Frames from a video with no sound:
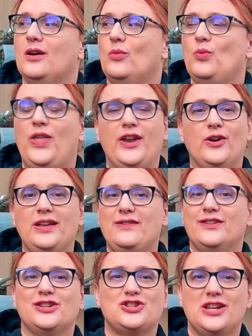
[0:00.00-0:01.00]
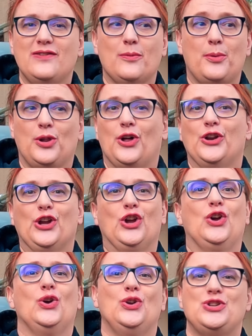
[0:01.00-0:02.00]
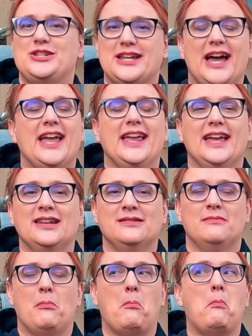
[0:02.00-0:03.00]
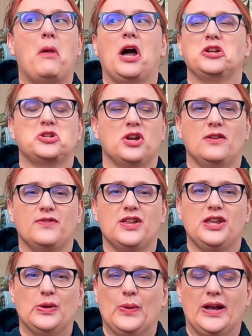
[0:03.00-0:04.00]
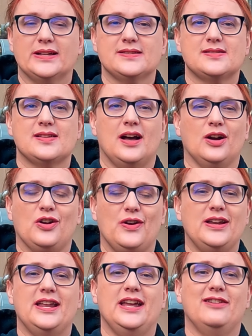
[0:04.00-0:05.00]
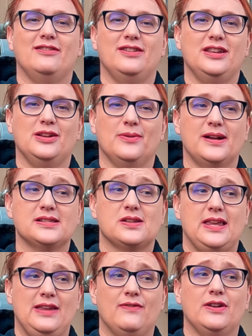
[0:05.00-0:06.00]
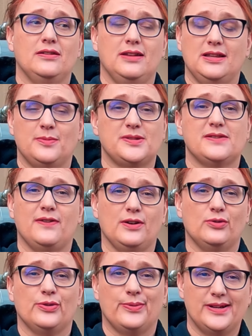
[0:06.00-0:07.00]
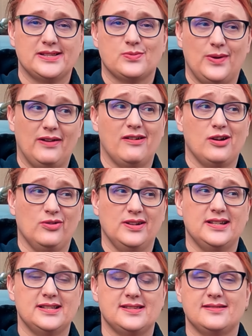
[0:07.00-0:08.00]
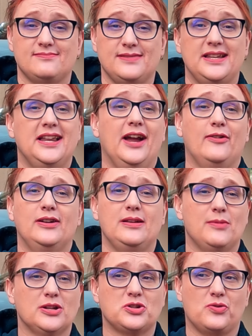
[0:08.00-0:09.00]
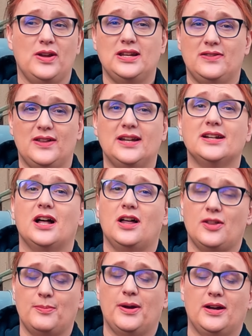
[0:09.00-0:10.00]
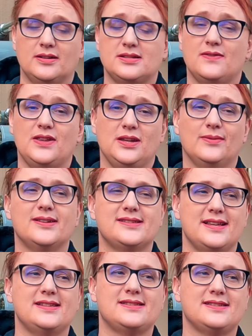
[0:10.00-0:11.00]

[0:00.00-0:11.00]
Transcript: they're not even achievable on a good day in much of the US. Our grid here in the US, even in the Pacific Northwest, where our grid is inherently much greener than in other parts of the US, is